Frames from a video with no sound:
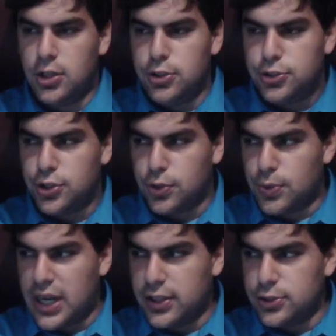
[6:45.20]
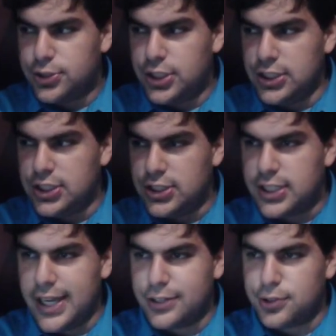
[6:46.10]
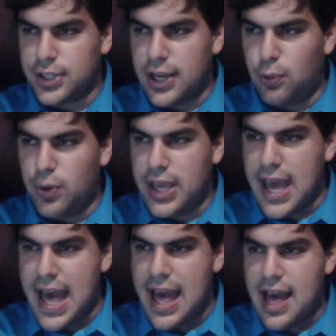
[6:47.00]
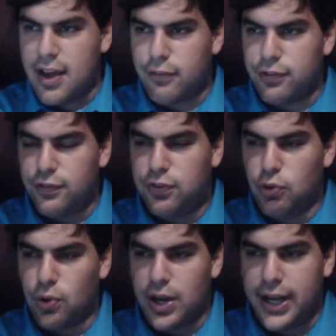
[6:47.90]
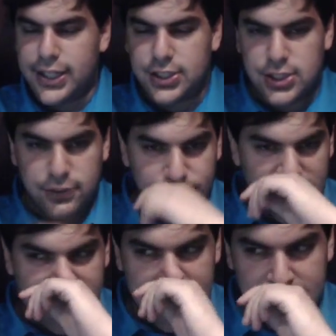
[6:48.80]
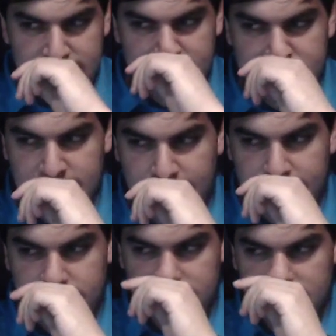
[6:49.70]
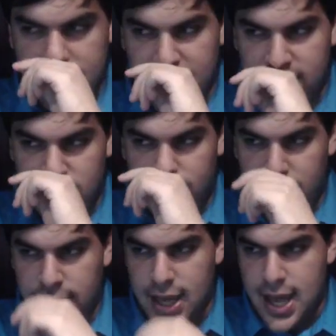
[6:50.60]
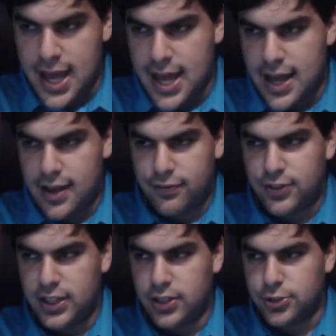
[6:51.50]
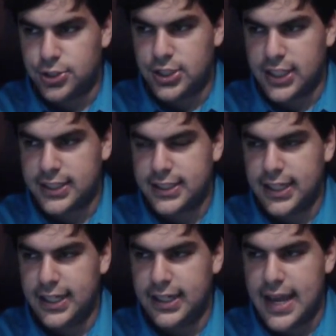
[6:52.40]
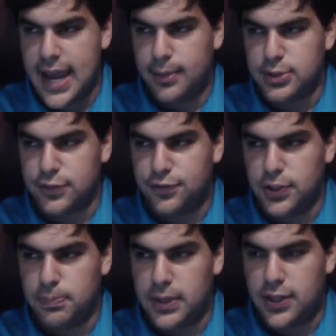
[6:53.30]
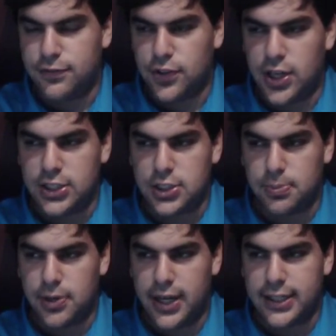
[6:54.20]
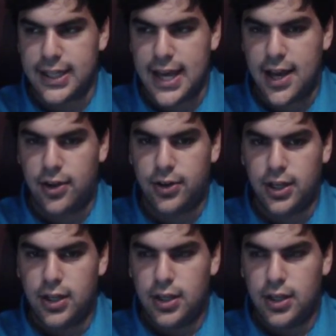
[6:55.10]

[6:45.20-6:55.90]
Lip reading: So the regular season schedule that we have for us, for the Tennessee Titans, is we have here 16 games of football for us to break down.